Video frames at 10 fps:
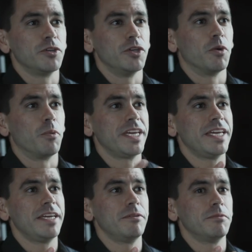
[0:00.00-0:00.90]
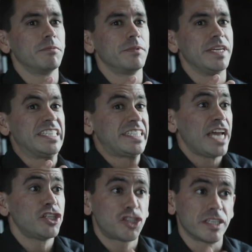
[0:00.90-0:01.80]
you know, we
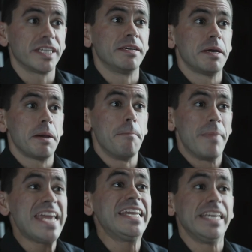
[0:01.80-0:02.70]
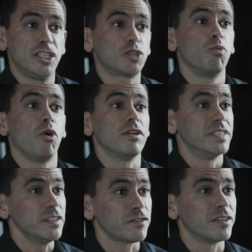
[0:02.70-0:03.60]
intentionally made each
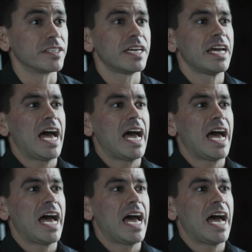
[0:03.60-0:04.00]
wall different